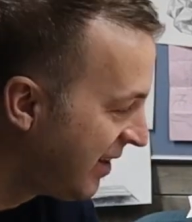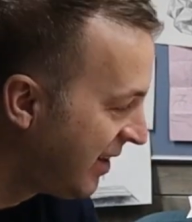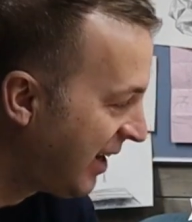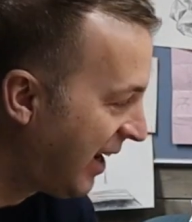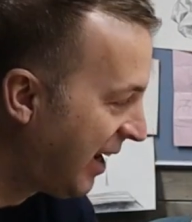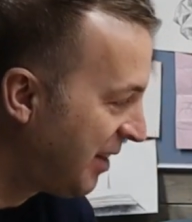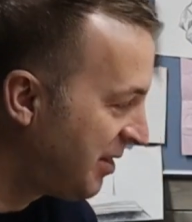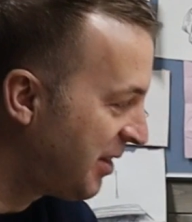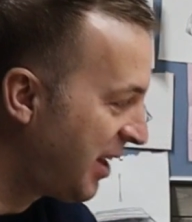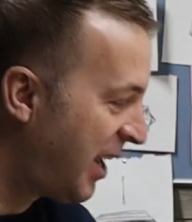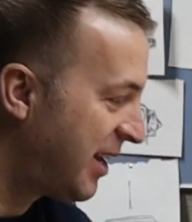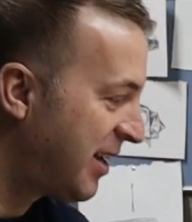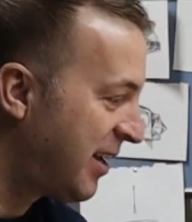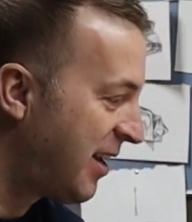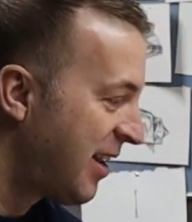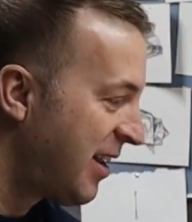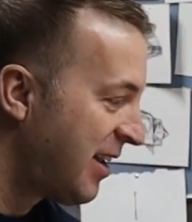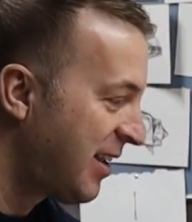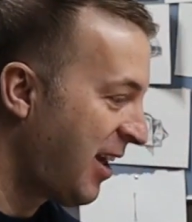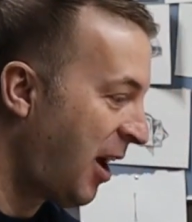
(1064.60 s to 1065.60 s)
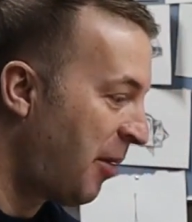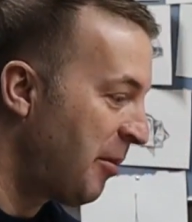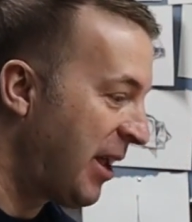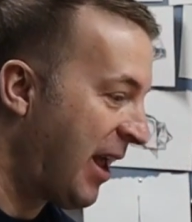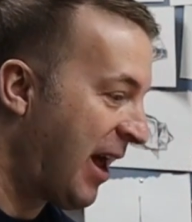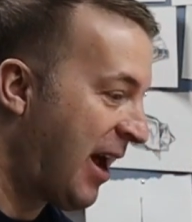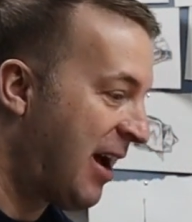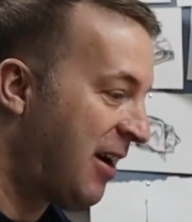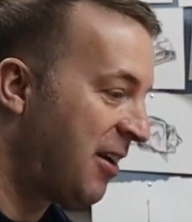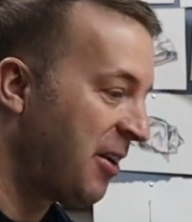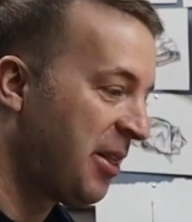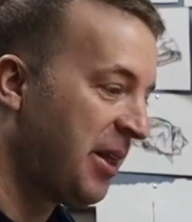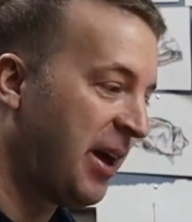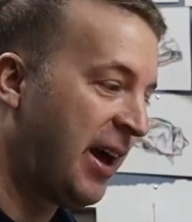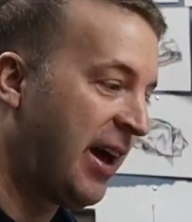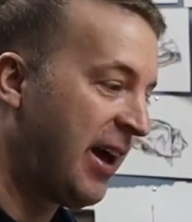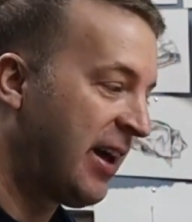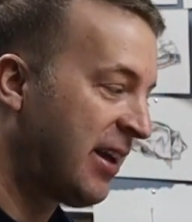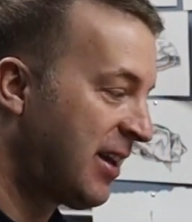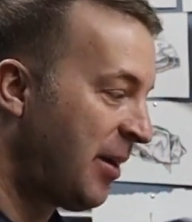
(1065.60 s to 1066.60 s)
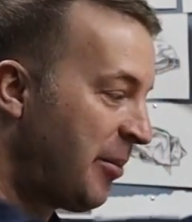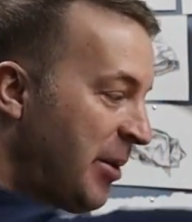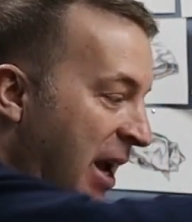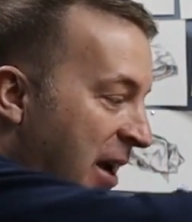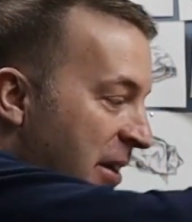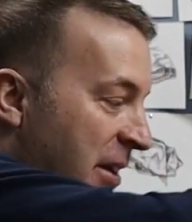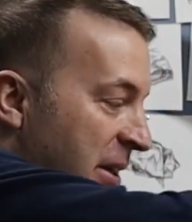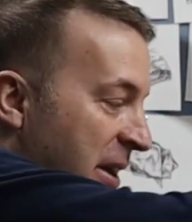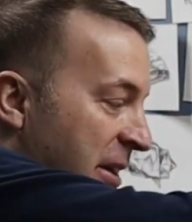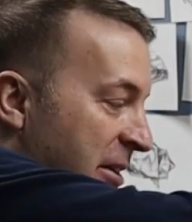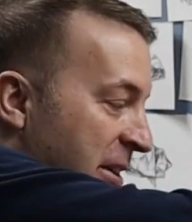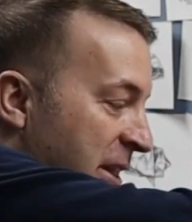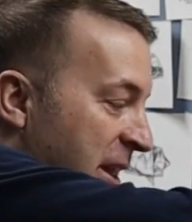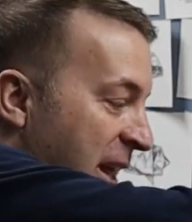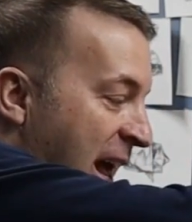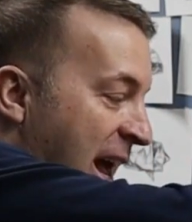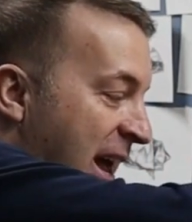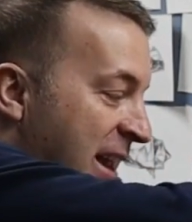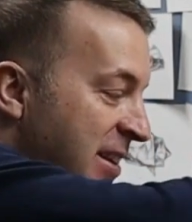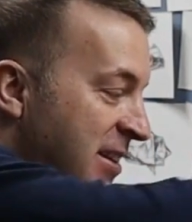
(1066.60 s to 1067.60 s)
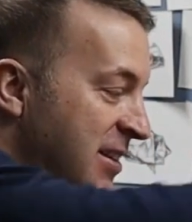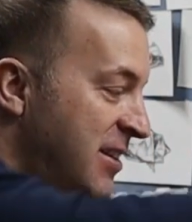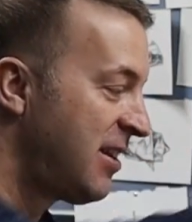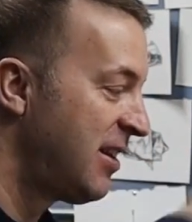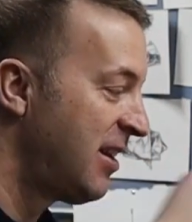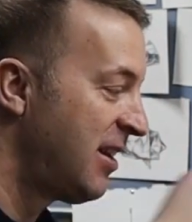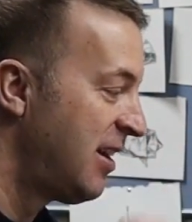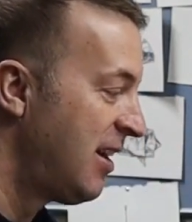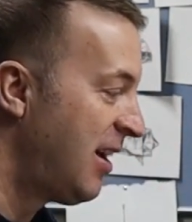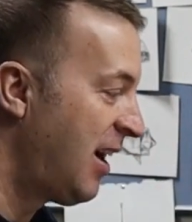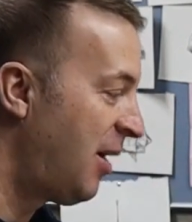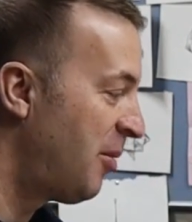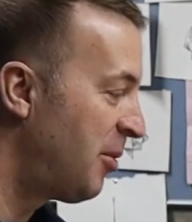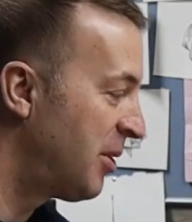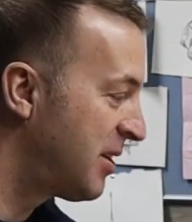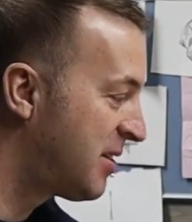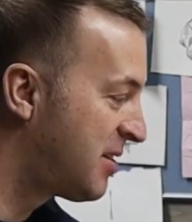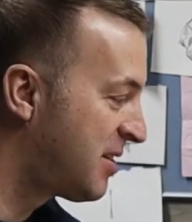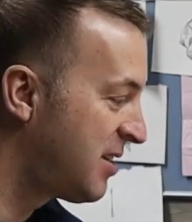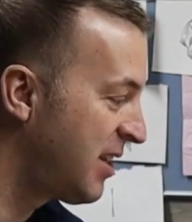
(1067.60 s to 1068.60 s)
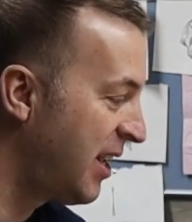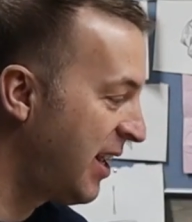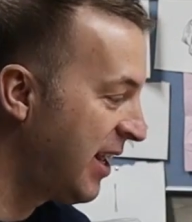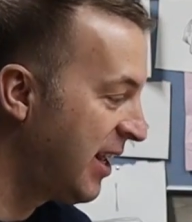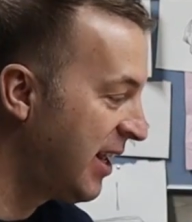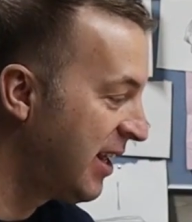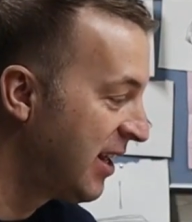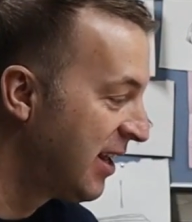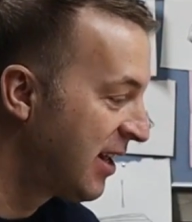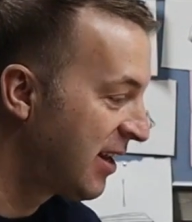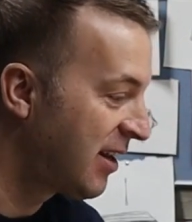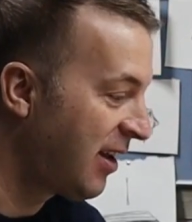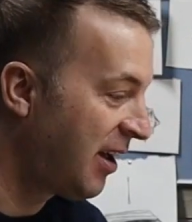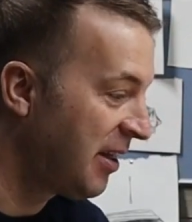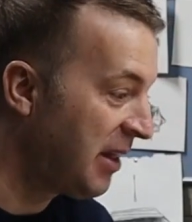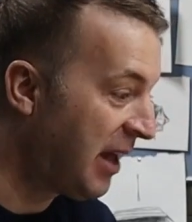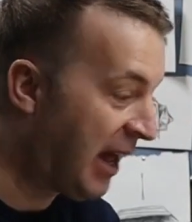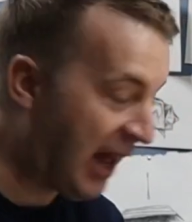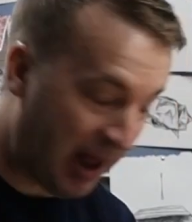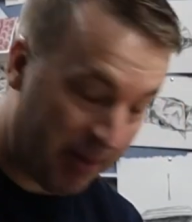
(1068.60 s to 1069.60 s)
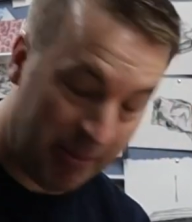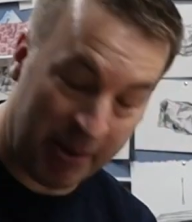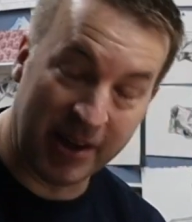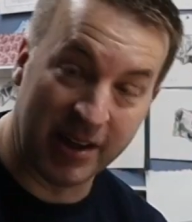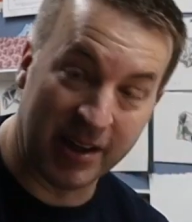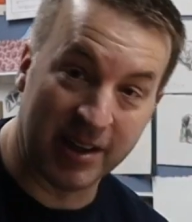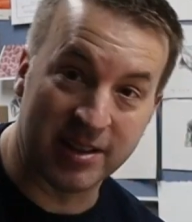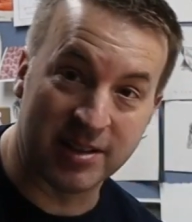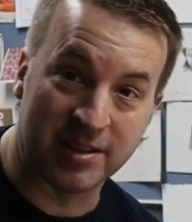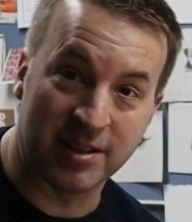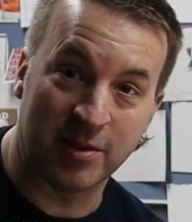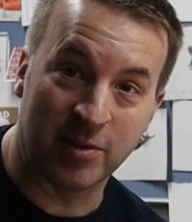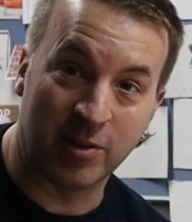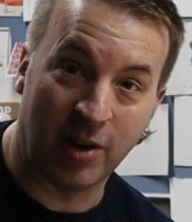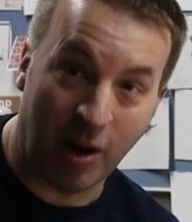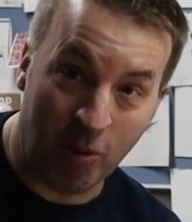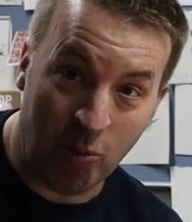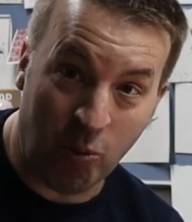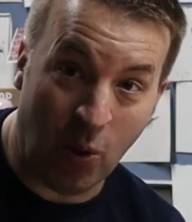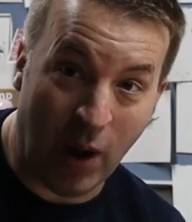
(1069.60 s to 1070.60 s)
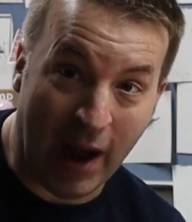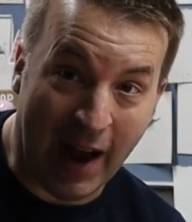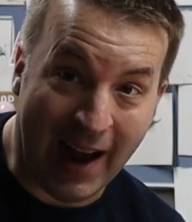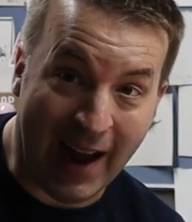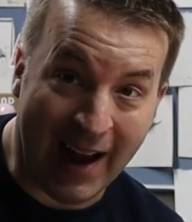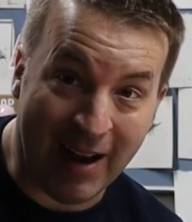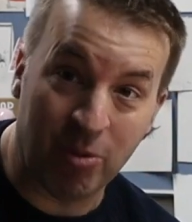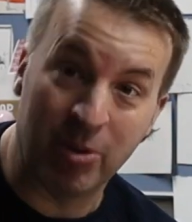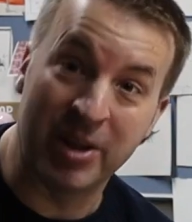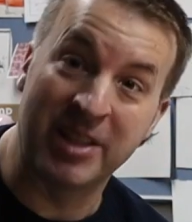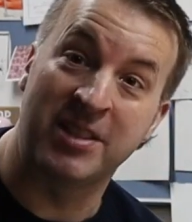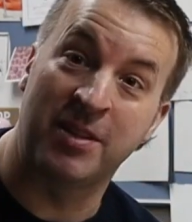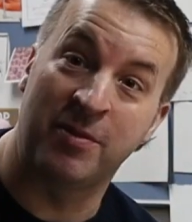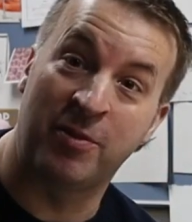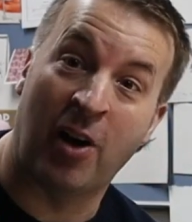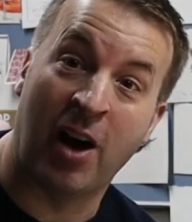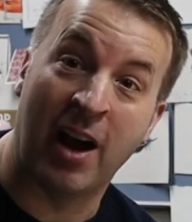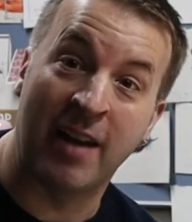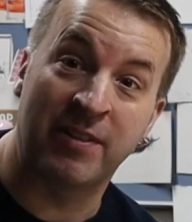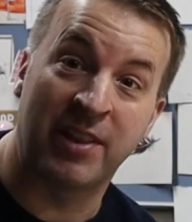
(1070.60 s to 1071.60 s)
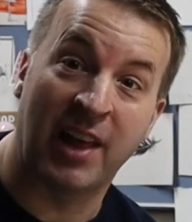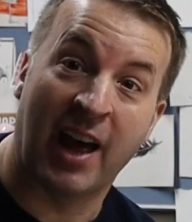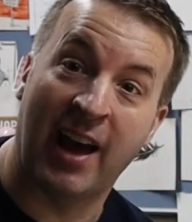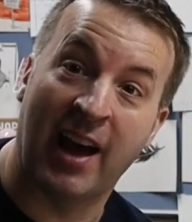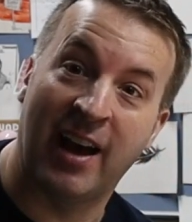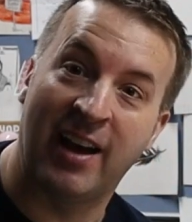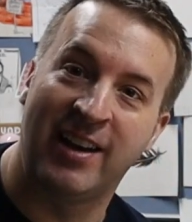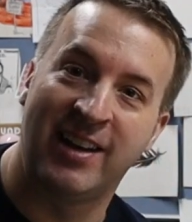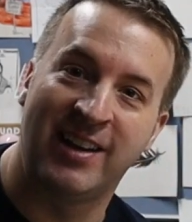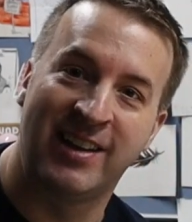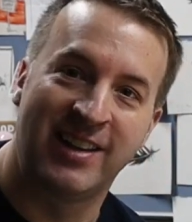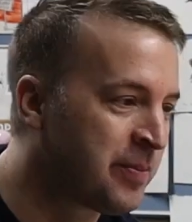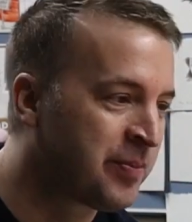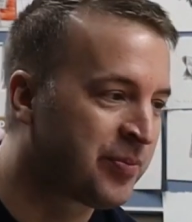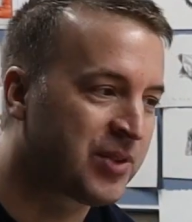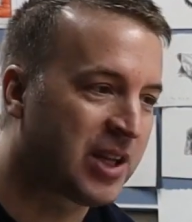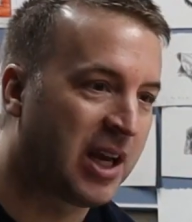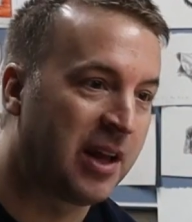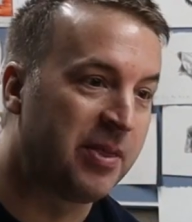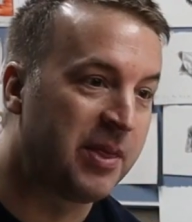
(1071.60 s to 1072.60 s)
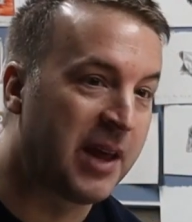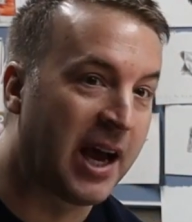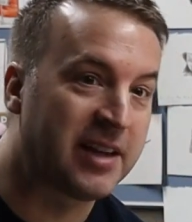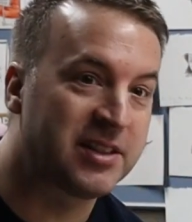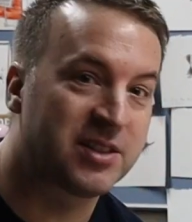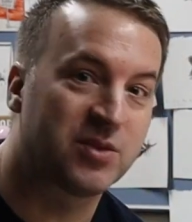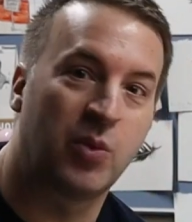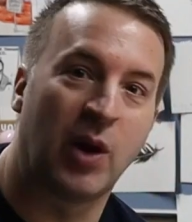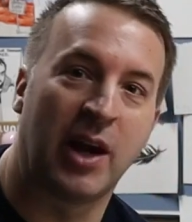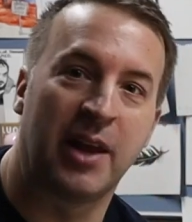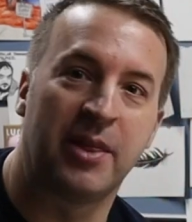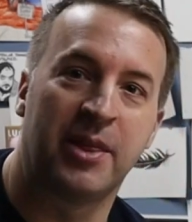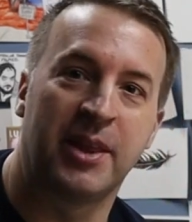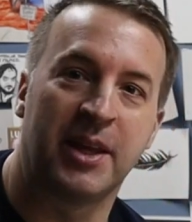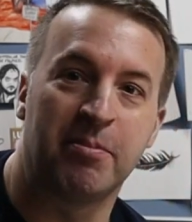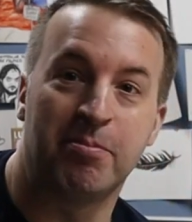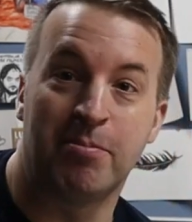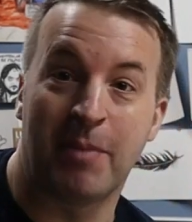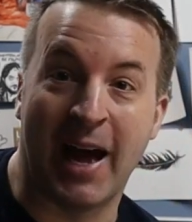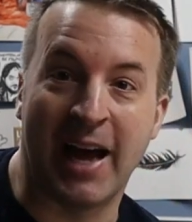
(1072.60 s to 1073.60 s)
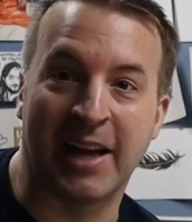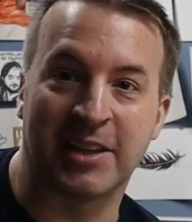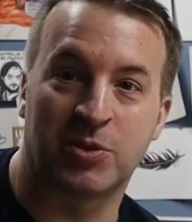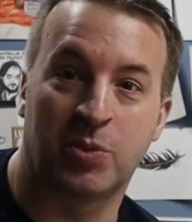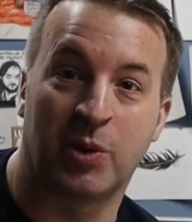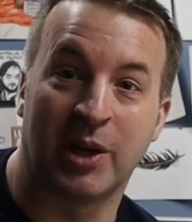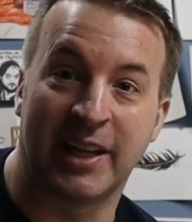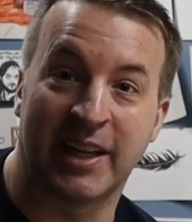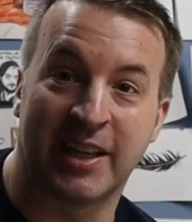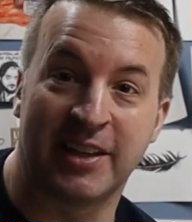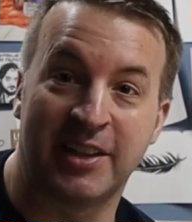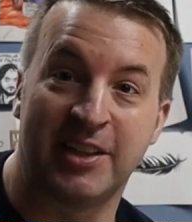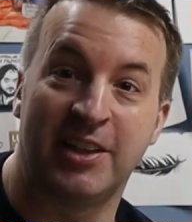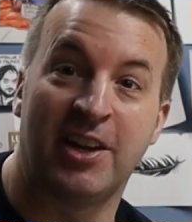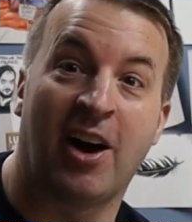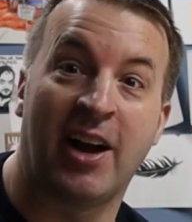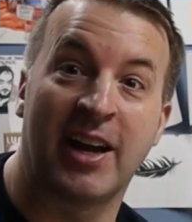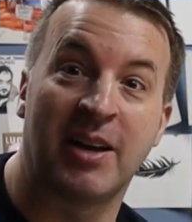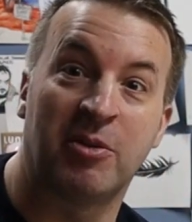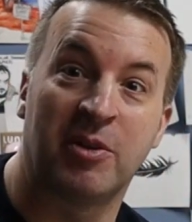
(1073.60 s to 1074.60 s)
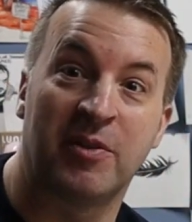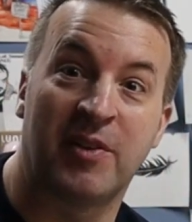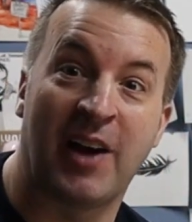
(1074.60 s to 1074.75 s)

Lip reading: and then coming out of there at the end, I want to see like the happiness of like, wow, we survived that. And that's where the match will ignite with